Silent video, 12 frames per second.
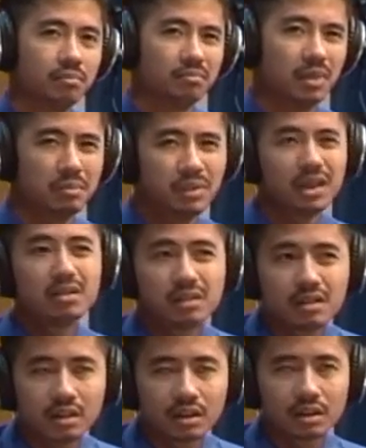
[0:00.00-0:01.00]
Maybe
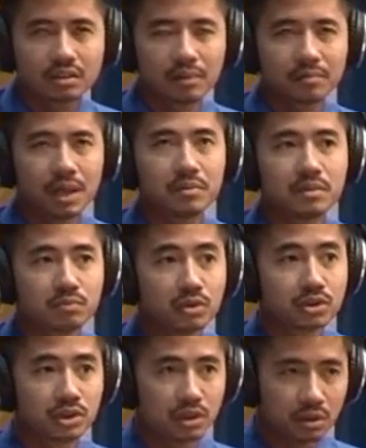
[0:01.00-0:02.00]
sometimes it's more
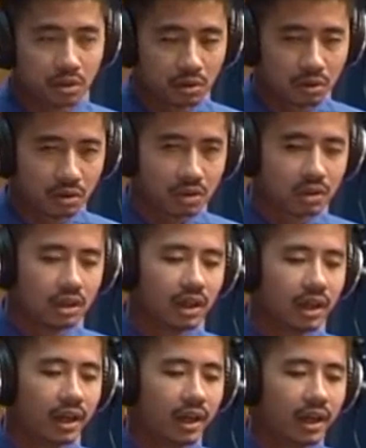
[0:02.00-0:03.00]
secure,
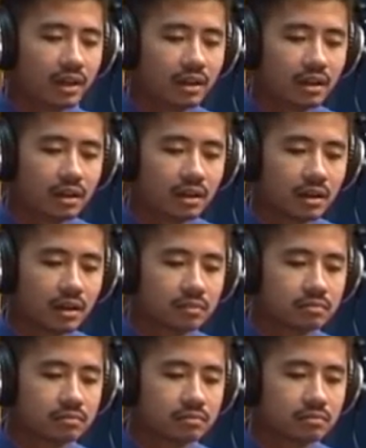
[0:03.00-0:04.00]
and
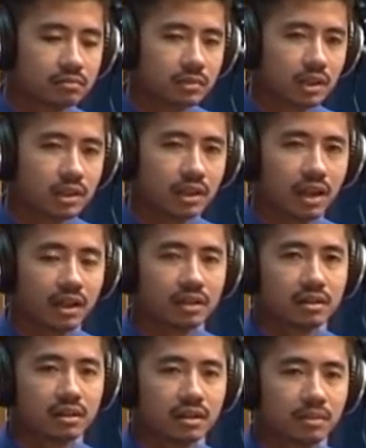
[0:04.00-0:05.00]
it can
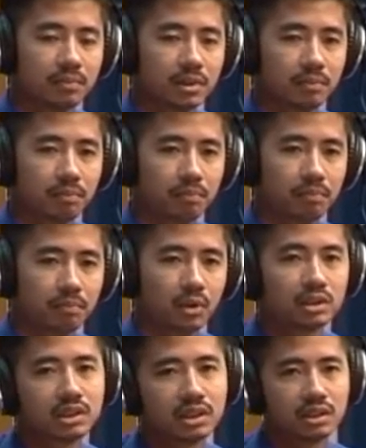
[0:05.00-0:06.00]
be
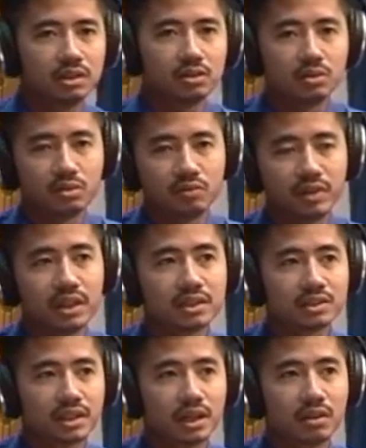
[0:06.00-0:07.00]
ported into
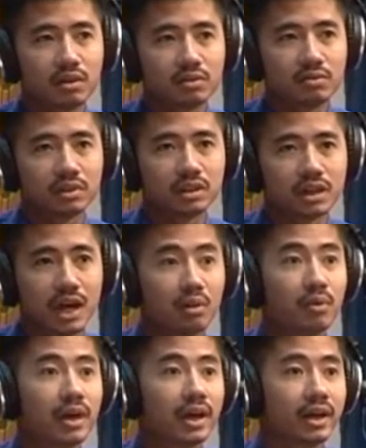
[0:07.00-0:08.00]
various kind of
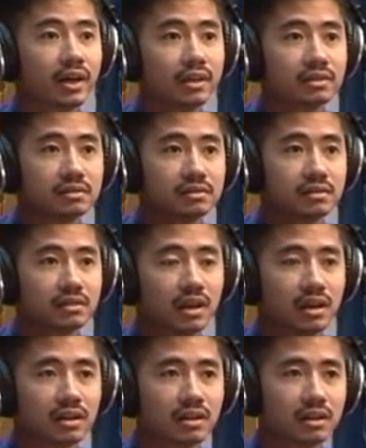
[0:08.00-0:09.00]
hardware
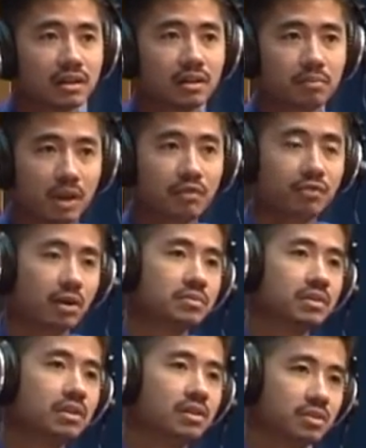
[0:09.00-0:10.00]
and
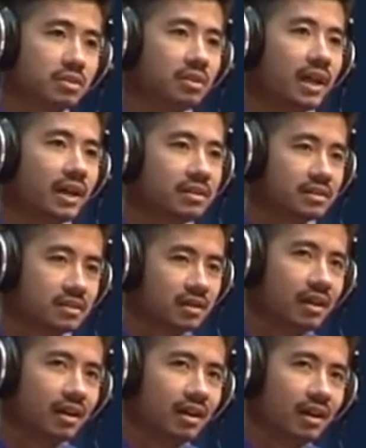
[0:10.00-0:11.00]
platforms. So that's
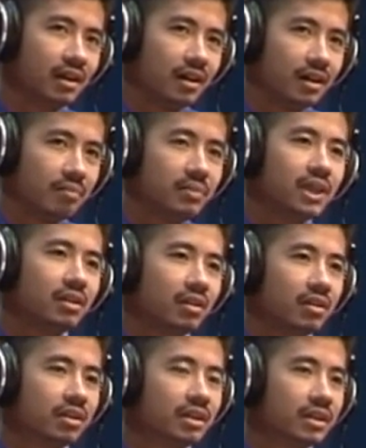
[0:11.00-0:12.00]
a bit
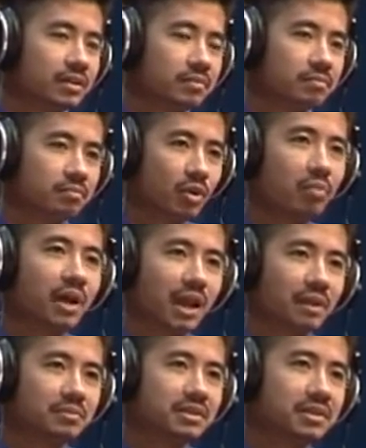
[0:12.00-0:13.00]
on mobile
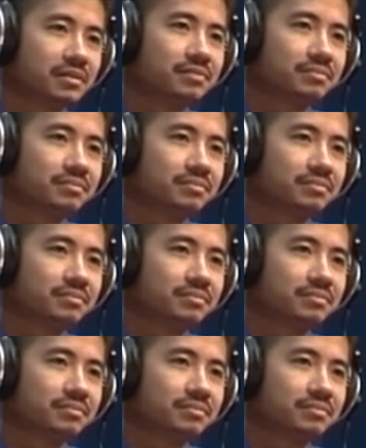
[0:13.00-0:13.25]
apps.